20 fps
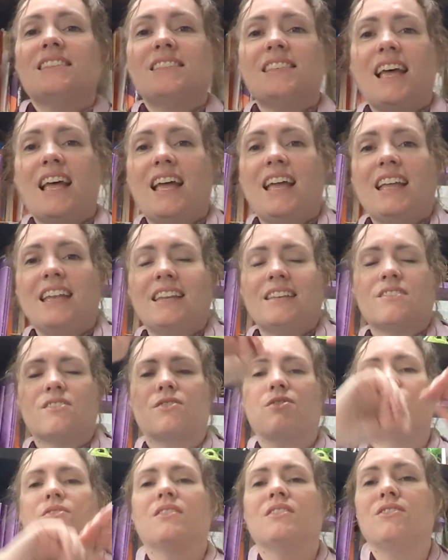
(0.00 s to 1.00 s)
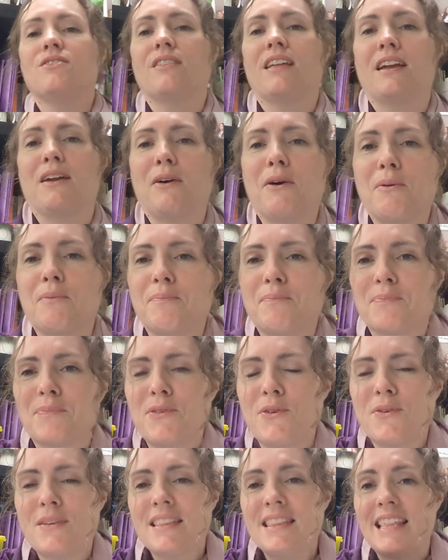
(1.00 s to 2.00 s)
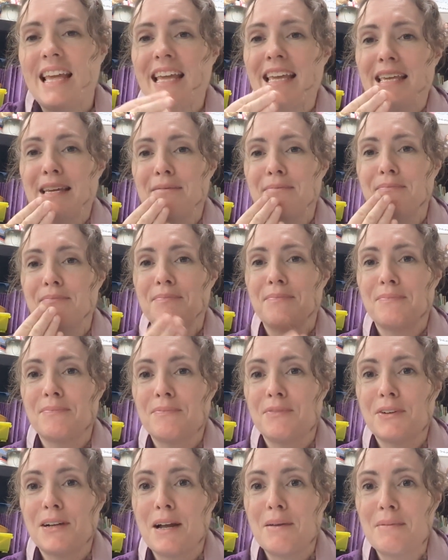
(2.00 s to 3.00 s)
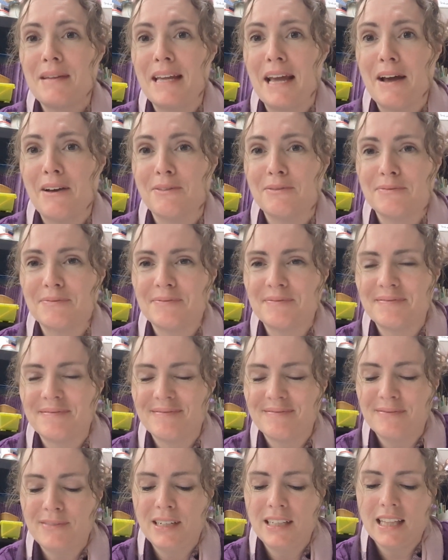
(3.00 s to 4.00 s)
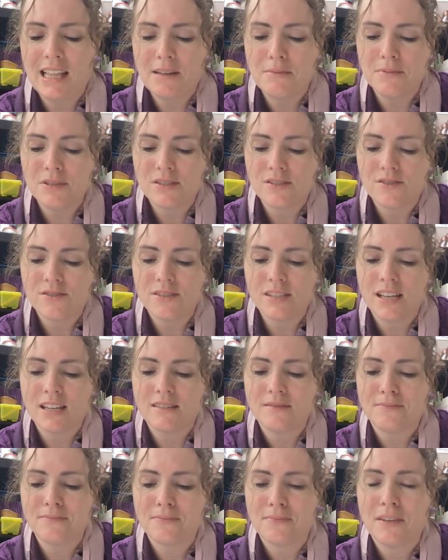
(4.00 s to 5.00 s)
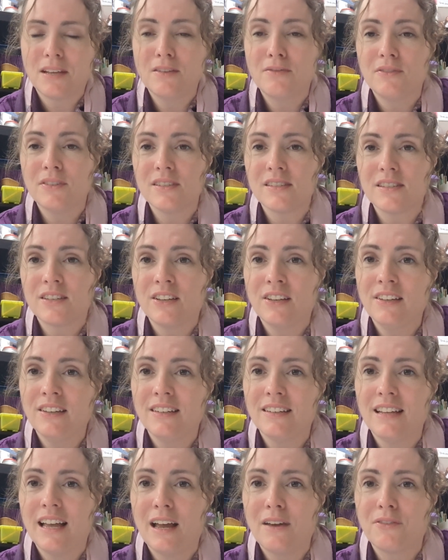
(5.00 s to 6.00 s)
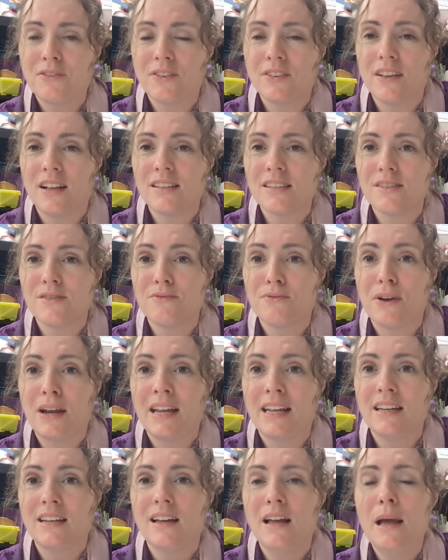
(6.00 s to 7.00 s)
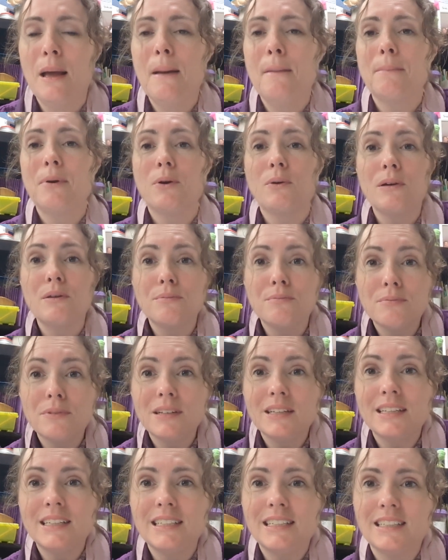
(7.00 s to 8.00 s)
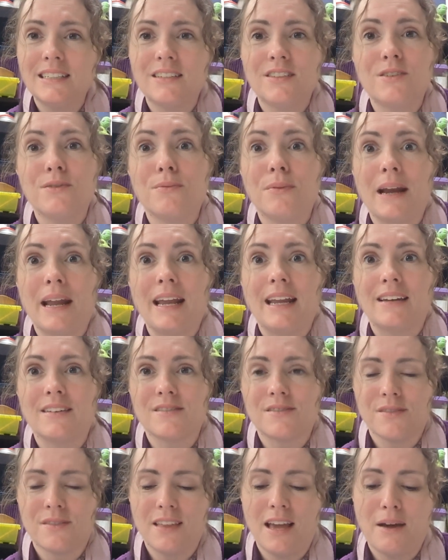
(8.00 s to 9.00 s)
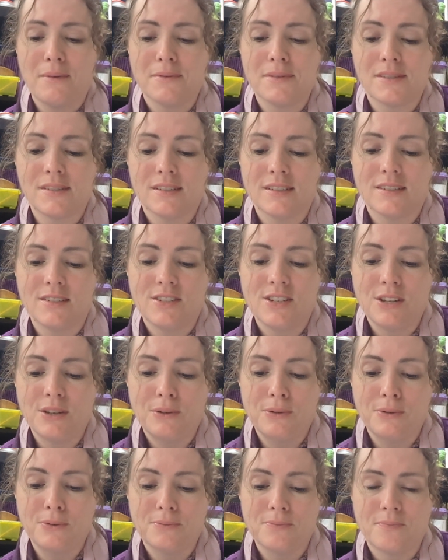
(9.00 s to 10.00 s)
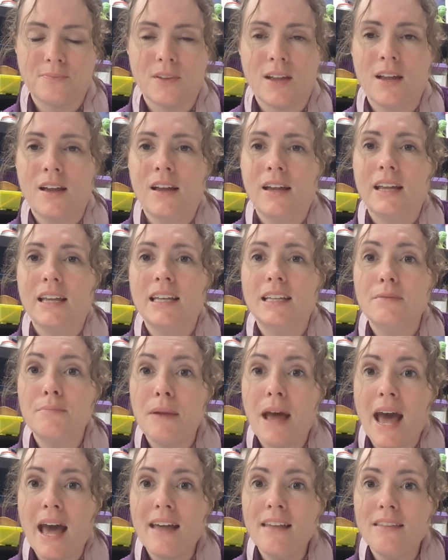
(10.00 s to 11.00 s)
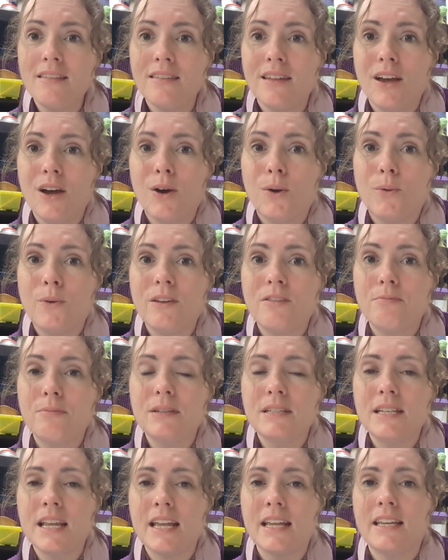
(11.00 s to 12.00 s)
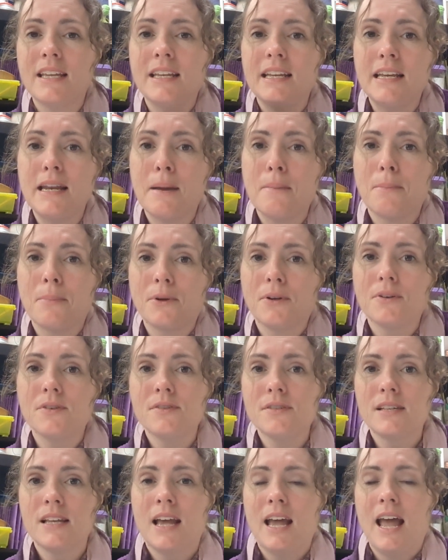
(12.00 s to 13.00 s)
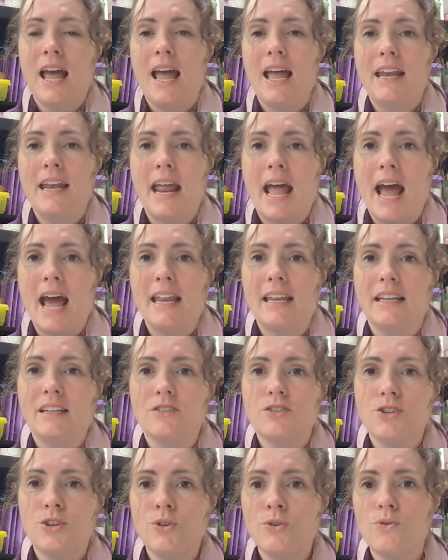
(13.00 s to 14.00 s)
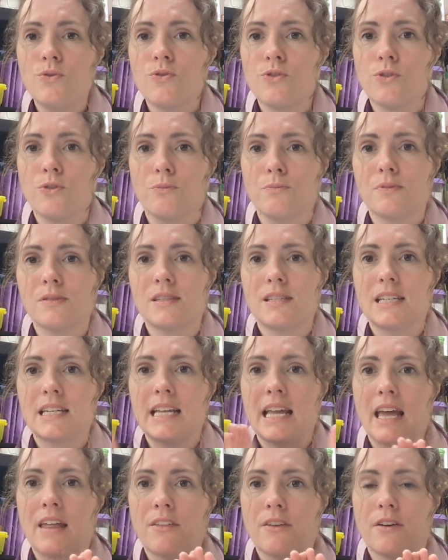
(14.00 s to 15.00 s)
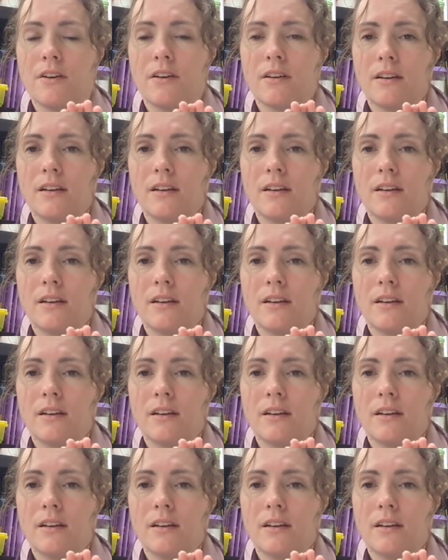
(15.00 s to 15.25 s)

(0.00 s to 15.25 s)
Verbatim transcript: Sun. So you can do that at home. You can thank him for coming out. We like Mr. Sun. It feels good after lots of rain. But we really needed the rain, so that was good too. In math, we've been taking numbers and adding two groups together.